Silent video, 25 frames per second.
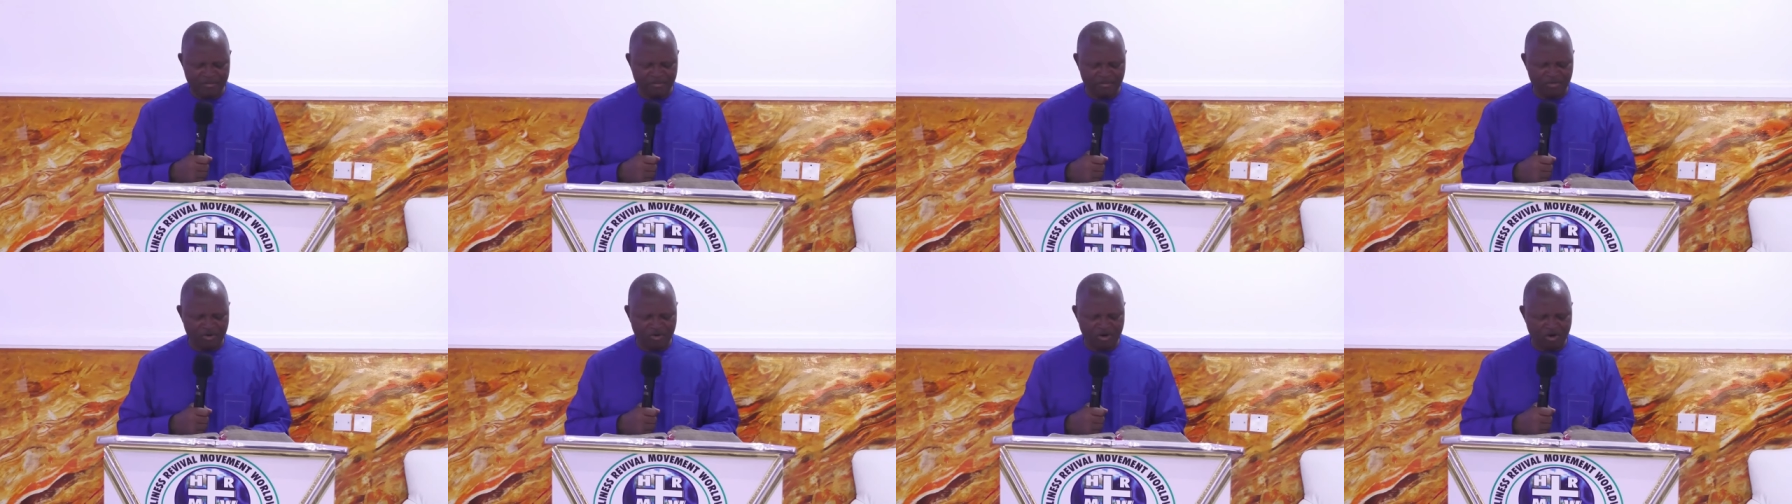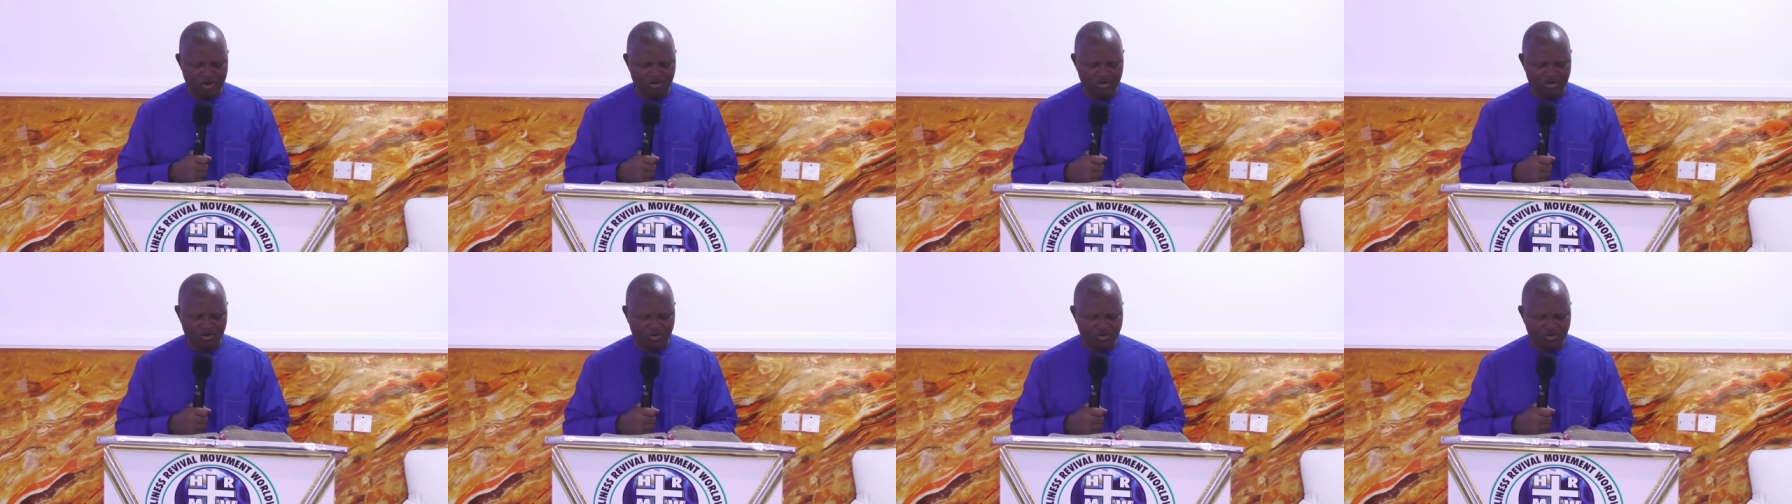
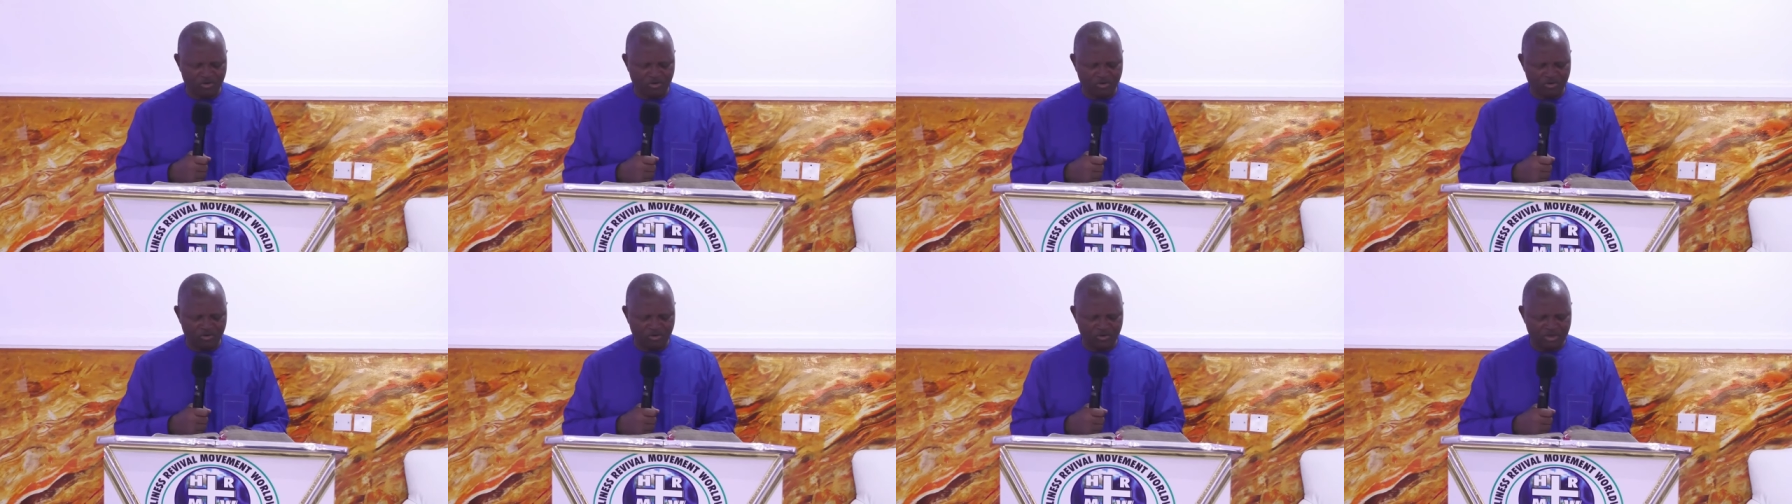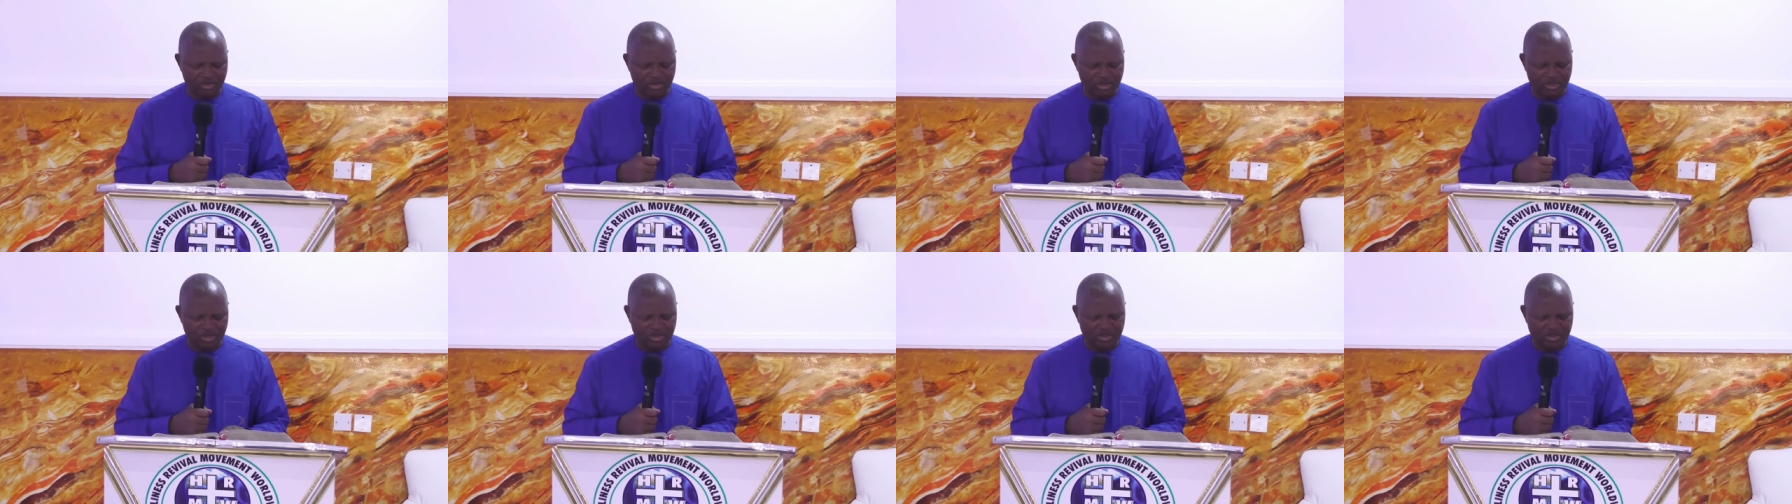unto
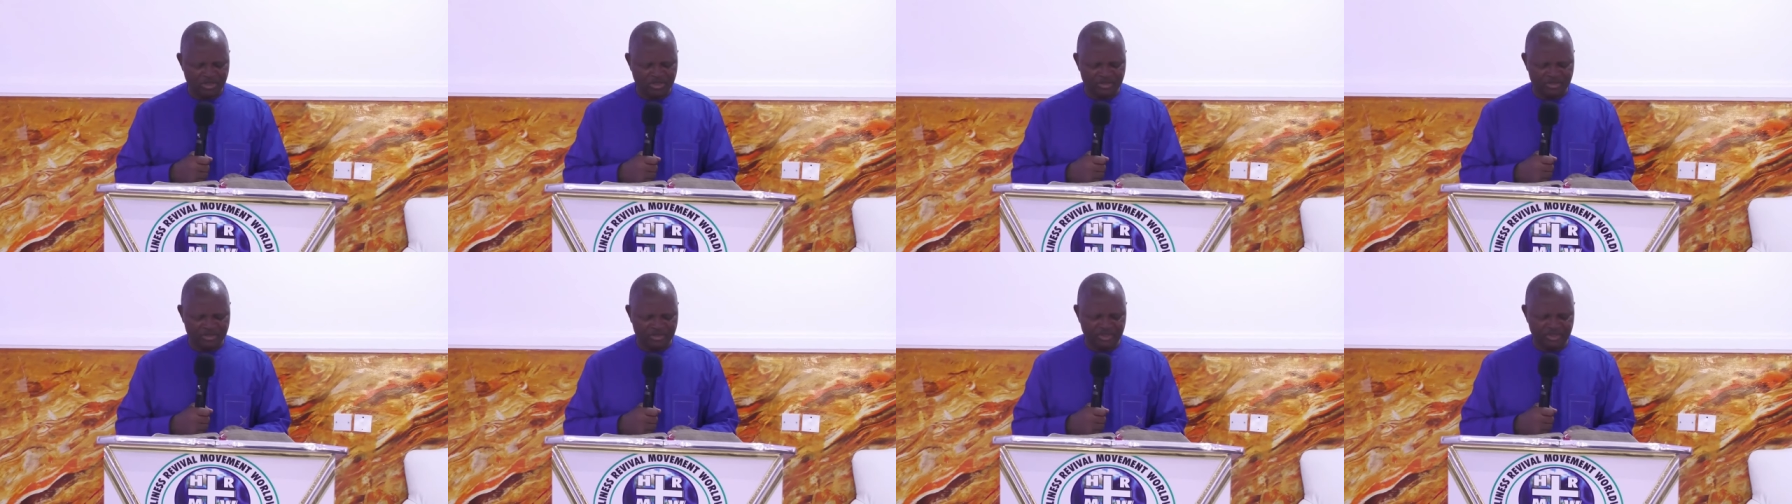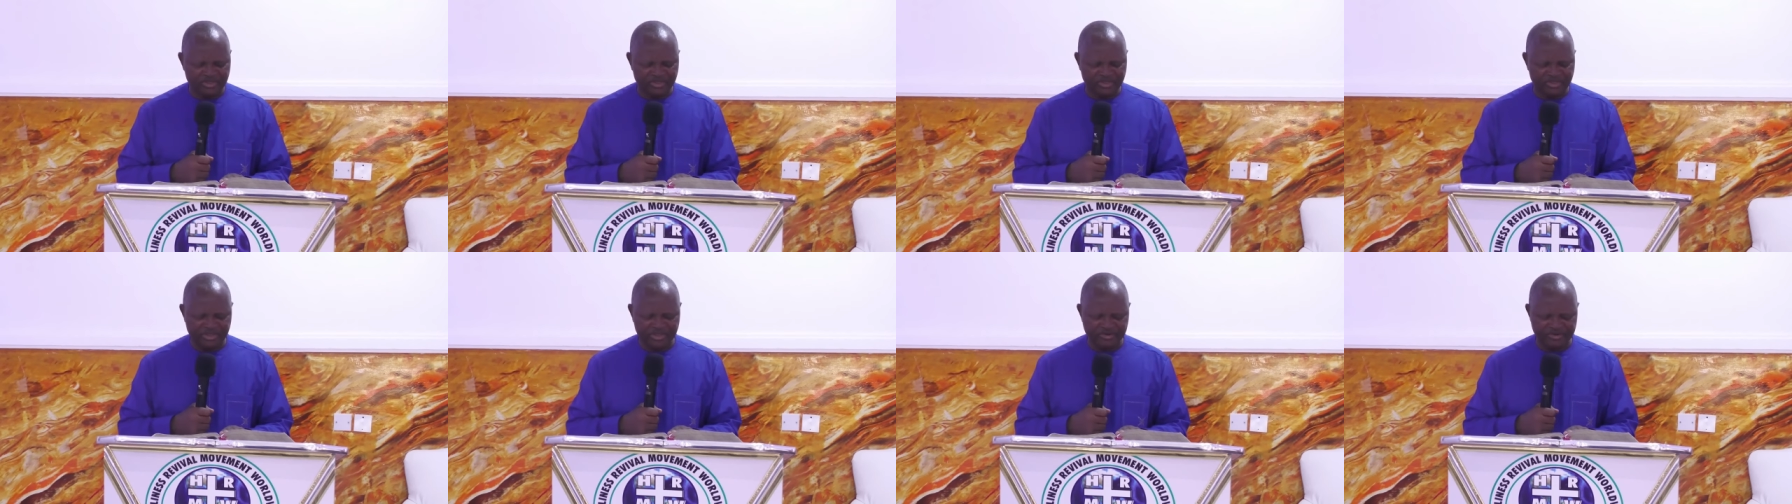
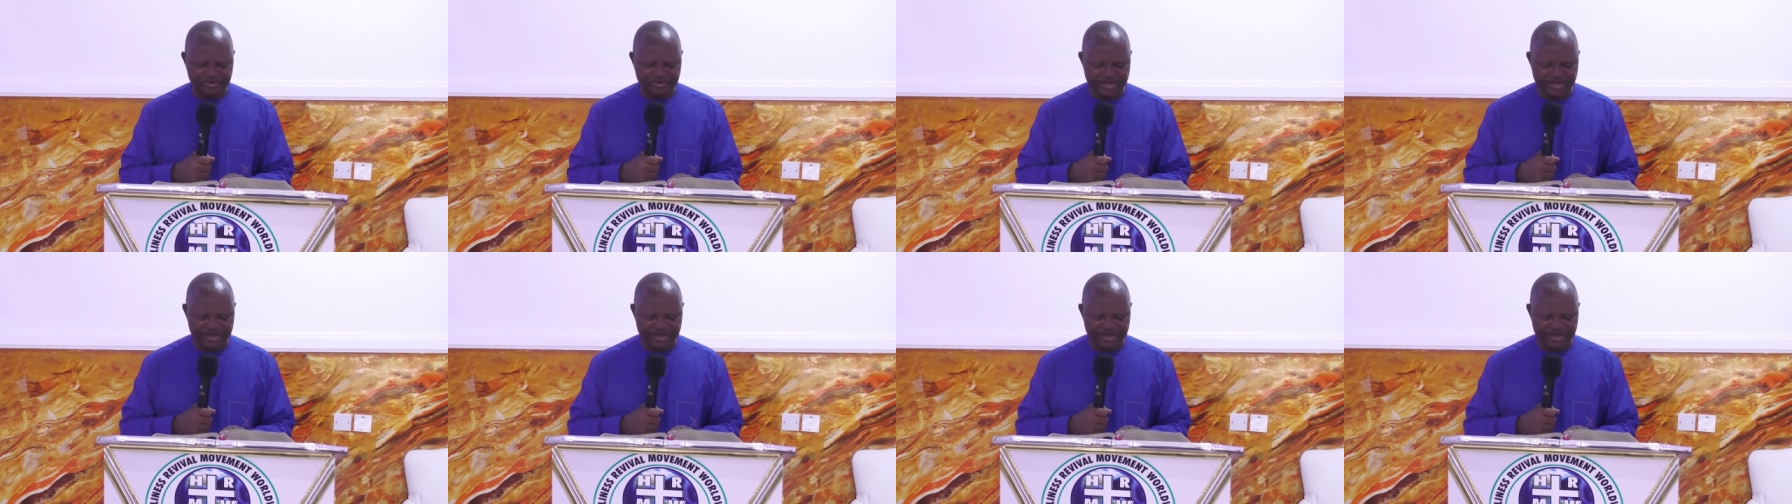Caesarea.